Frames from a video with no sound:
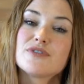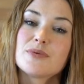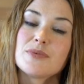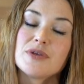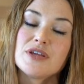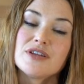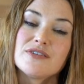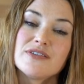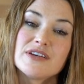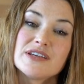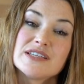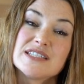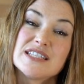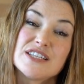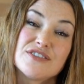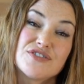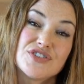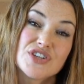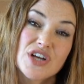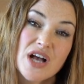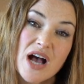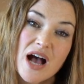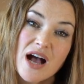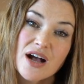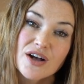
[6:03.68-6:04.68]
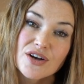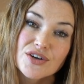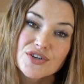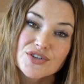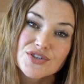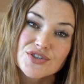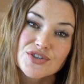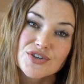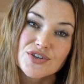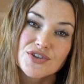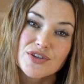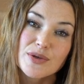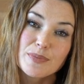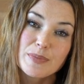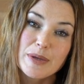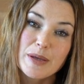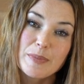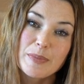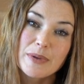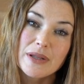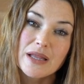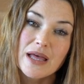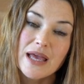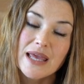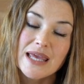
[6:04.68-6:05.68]
from the University of Chicago showed that
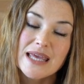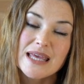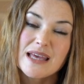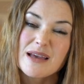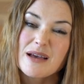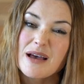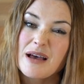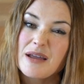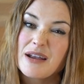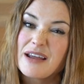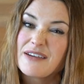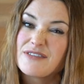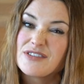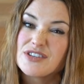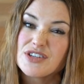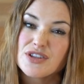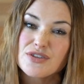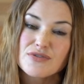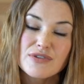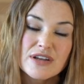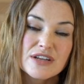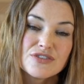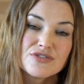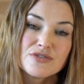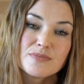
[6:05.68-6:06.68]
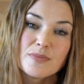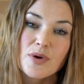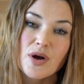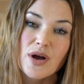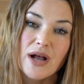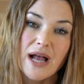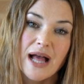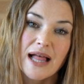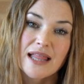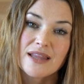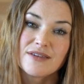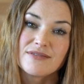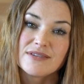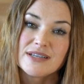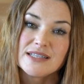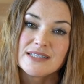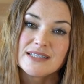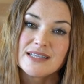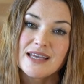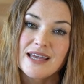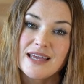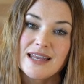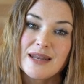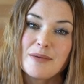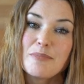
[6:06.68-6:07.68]
people eat an average 300 more calories
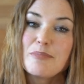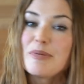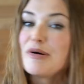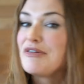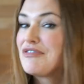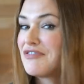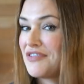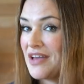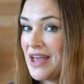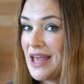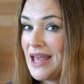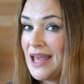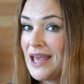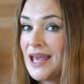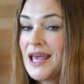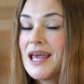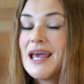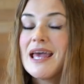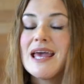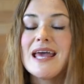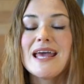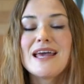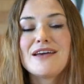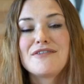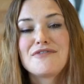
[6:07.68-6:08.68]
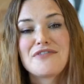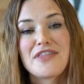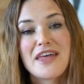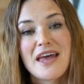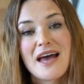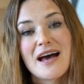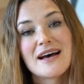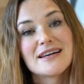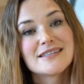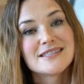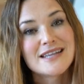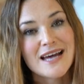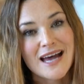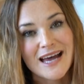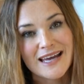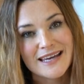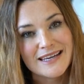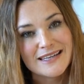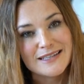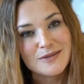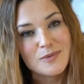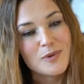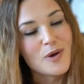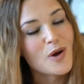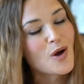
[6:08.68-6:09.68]
in a buffet if they are
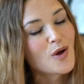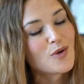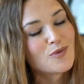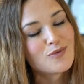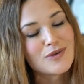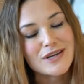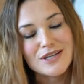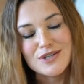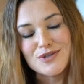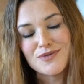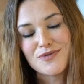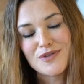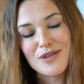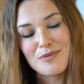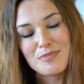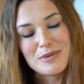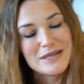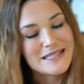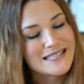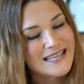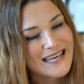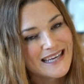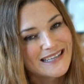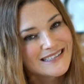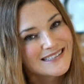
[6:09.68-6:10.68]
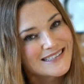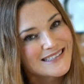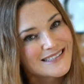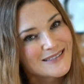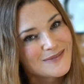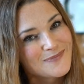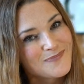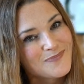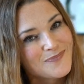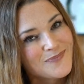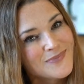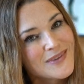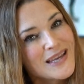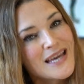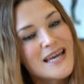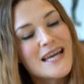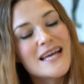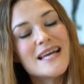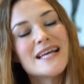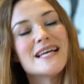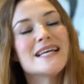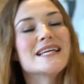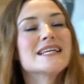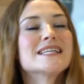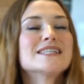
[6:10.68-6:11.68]
tired. We all reach for the biscuits.
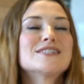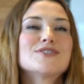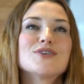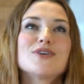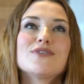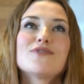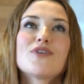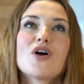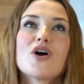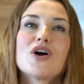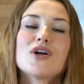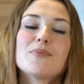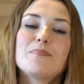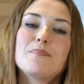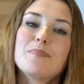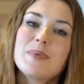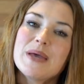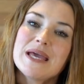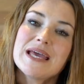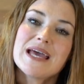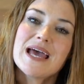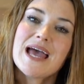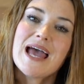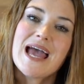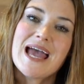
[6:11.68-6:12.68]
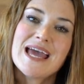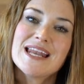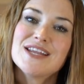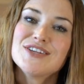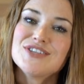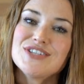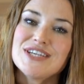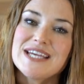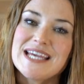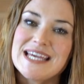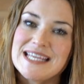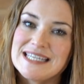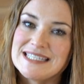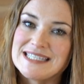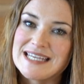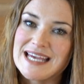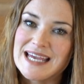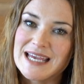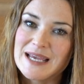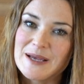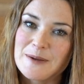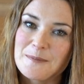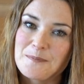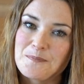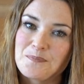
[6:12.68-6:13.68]
So you've got a bigger energy
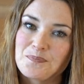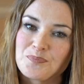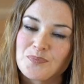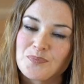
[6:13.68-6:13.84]
intake.